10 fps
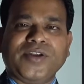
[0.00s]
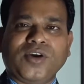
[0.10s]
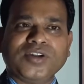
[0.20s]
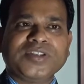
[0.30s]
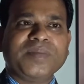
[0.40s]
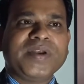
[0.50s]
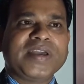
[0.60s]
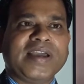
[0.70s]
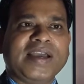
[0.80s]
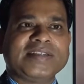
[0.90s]
North
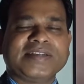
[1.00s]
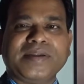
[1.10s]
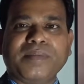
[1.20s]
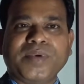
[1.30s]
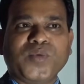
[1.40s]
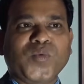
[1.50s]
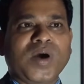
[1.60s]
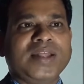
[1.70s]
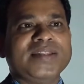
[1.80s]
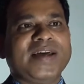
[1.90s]
America is number
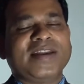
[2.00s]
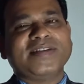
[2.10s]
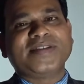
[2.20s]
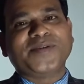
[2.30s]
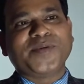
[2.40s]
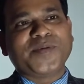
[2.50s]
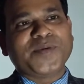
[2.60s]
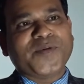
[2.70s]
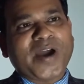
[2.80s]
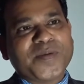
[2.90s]
one, that is in
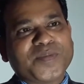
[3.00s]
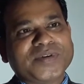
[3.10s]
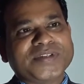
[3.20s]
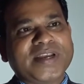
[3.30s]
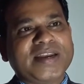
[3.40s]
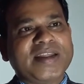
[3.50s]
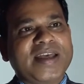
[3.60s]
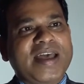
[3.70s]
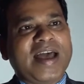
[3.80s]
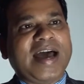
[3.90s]
55%,
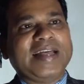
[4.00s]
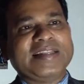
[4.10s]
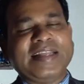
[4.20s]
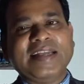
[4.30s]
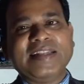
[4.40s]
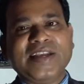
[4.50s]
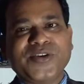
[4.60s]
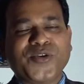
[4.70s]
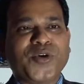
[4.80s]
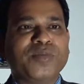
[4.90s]
and then the
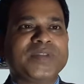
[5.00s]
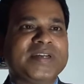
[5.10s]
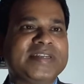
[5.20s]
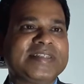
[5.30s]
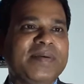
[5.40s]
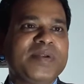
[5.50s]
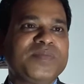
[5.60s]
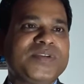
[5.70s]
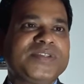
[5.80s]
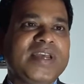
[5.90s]
Europe
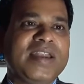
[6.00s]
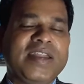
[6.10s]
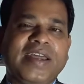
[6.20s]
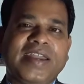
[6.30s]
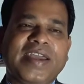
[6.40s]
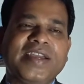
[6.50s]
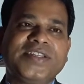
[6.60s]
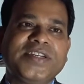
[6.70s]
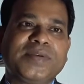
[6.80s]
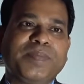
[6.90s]
37%, and
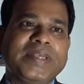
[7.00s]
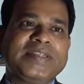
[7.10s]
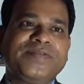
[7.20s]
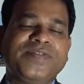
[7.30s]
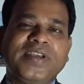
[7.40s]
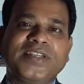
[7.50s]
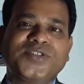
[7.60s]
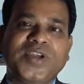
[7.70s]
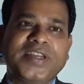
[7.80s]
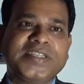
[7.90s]
Asia Pacific is
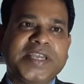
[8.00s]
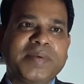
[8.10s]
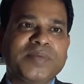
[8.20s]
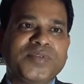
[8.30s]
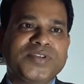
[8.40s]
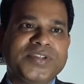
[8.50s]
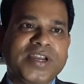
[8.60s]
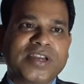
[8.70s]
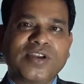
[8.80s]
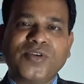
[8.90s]
27%,
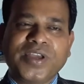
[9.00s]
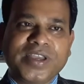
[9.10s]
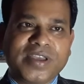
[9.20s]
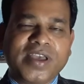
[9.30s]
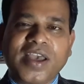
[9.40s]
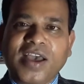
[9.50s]
including